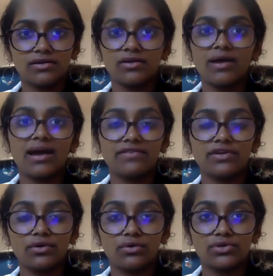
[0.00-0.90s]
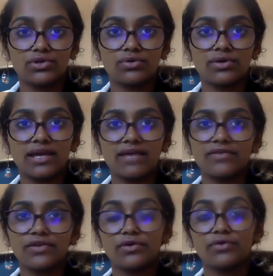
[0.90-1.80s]
you know having your own story
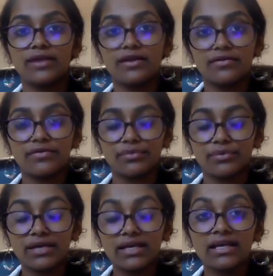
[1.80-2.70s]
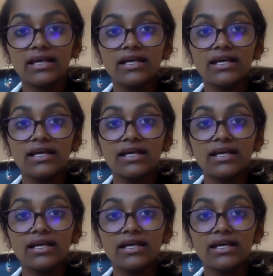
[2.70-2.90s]
having your own narrative through it